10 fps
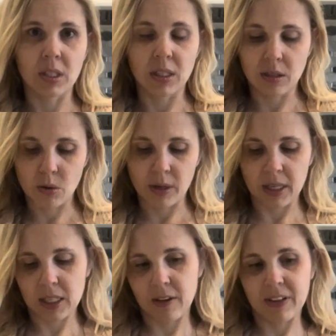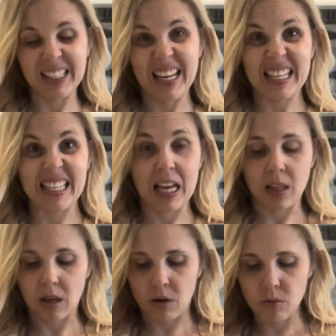This is going to give us a
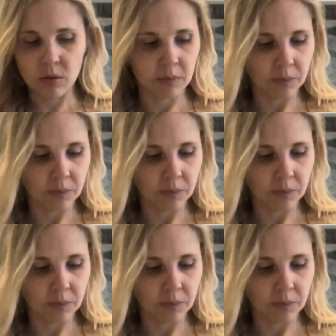yellow.